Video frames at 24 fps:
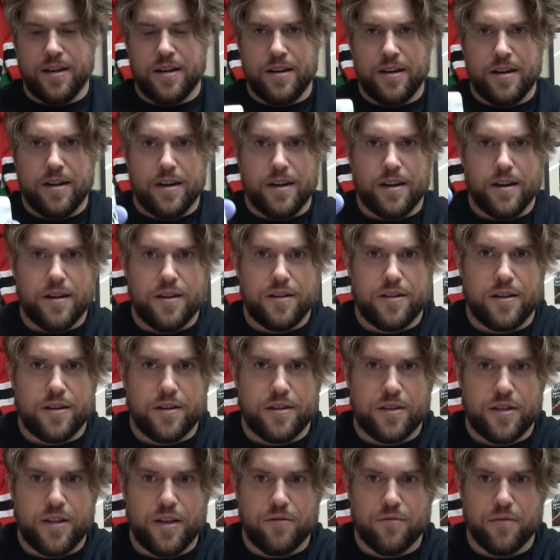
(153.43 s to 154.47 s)
Uh, as you can
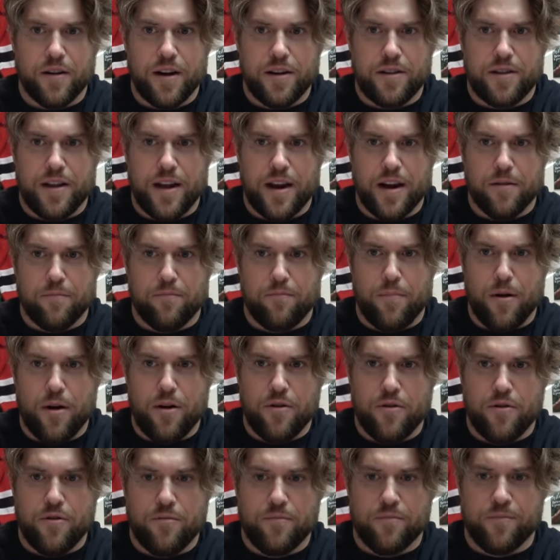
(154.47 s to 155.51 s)
see right there,
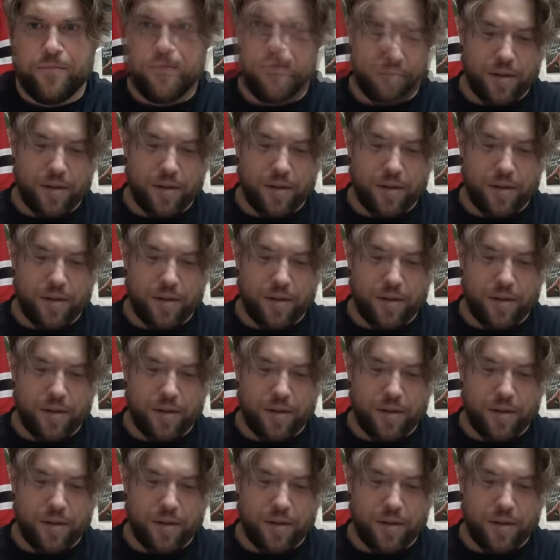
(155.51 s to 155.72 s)
boom.